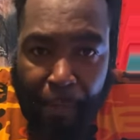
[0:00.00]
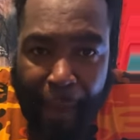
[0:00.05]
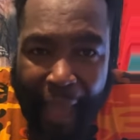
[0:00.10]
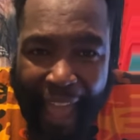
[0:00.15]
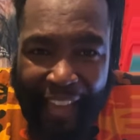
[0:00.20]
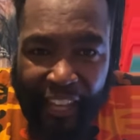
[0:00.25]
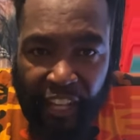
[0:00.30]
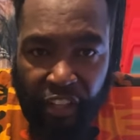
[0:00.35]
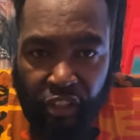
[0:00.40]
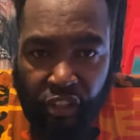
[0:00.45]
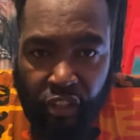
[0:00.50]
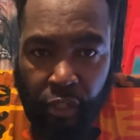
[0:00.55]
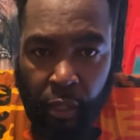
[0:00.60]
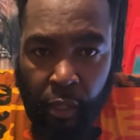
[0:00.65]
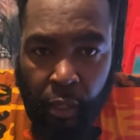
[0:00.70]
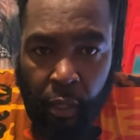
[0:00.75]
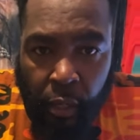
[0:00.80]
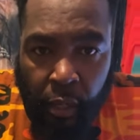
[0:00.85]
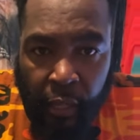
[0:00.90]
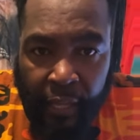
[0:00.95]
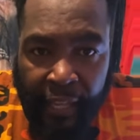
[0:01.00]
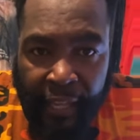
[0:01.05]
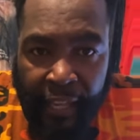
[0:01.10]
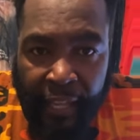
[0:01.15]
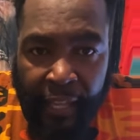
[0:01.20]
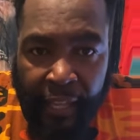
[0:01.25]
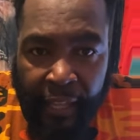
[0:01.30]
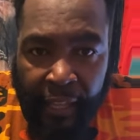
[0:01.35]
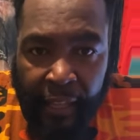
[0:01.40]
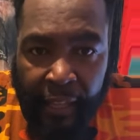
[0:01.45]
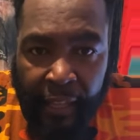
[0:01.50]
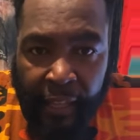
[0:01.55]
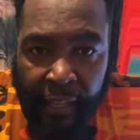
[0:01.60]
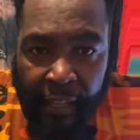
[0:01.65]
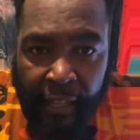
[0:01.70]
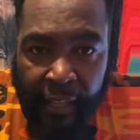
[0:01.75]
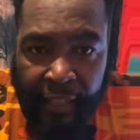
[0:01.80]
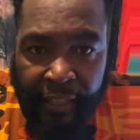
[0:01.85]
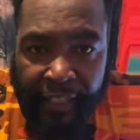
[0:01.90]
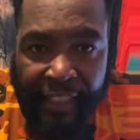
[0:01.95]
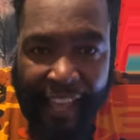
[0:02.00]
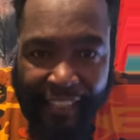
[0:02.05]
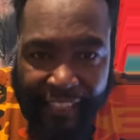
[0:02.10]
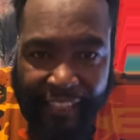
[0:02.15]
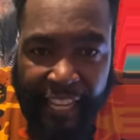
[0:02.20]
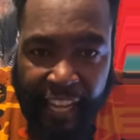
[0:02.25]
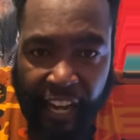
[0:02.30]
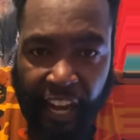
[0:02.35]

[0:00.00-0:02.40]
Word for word: package that the